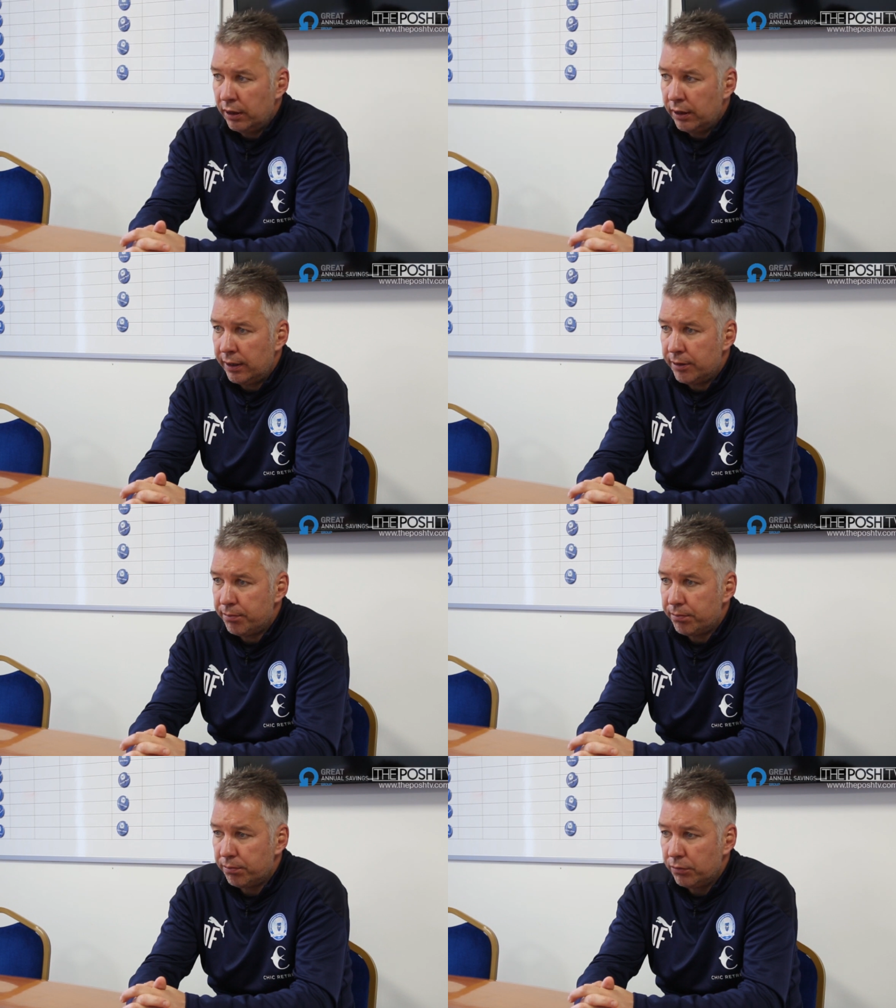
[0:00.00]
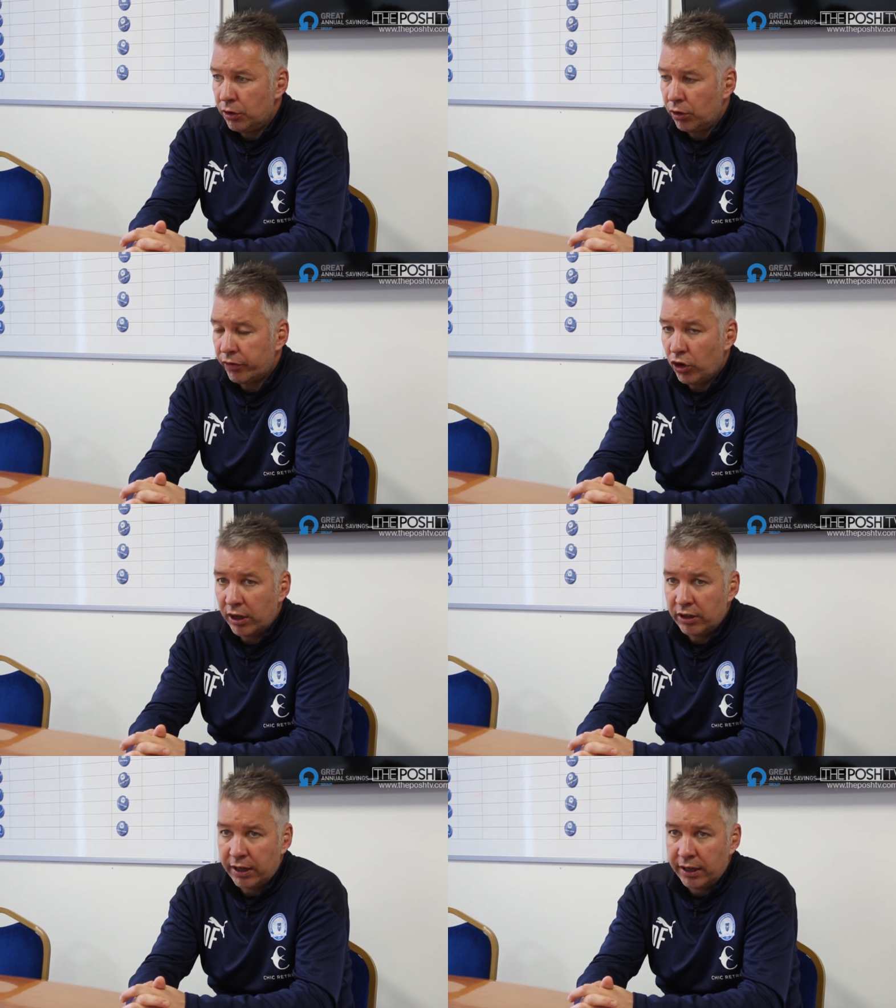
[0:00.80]
Um, you know they've
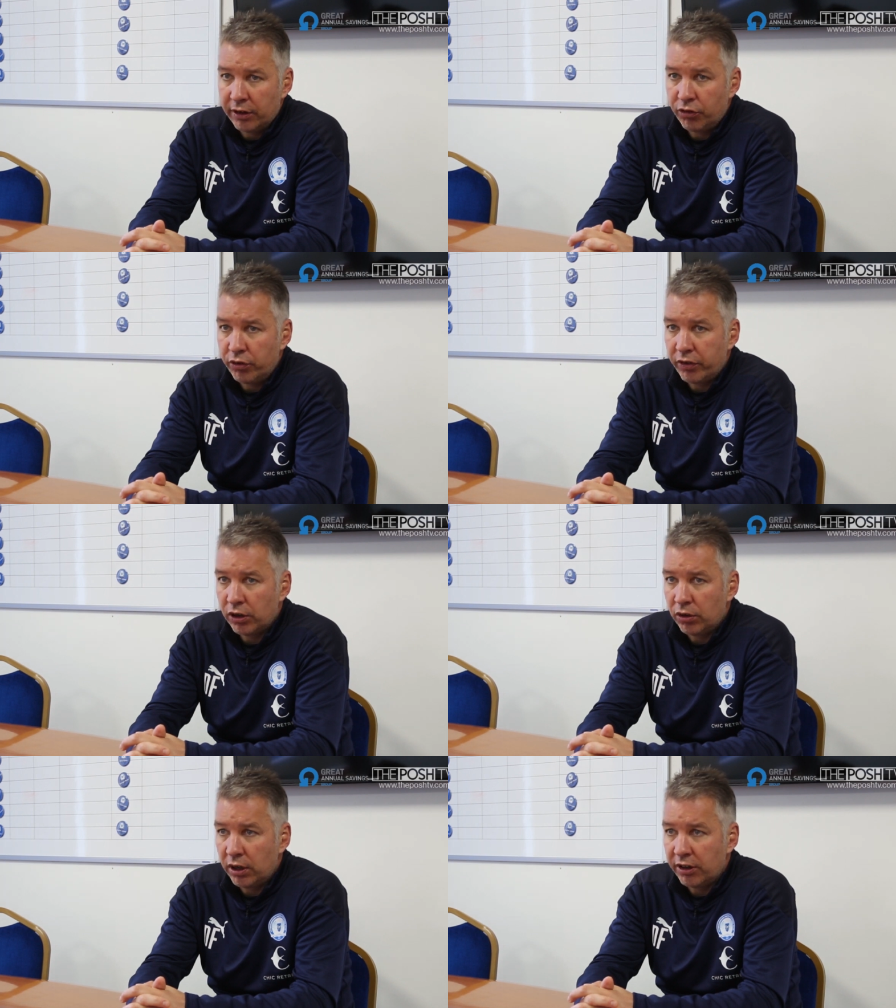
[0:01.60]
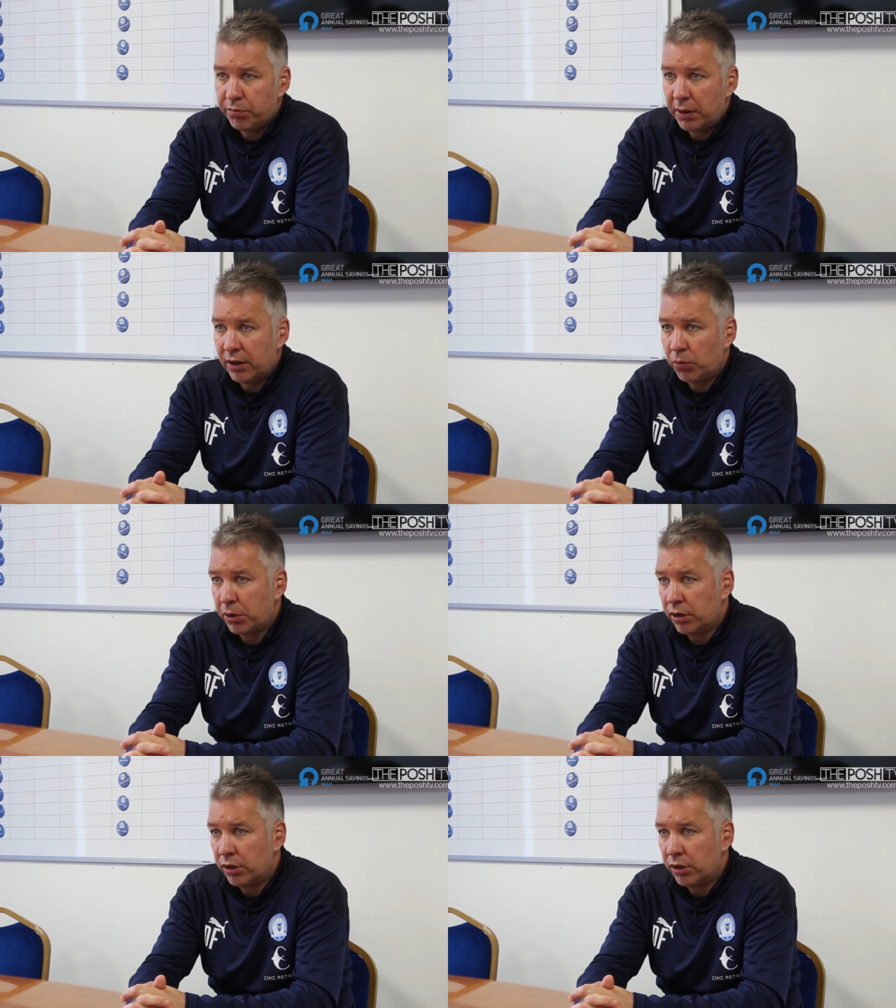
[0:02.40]
got Danny Andrew, very good left back.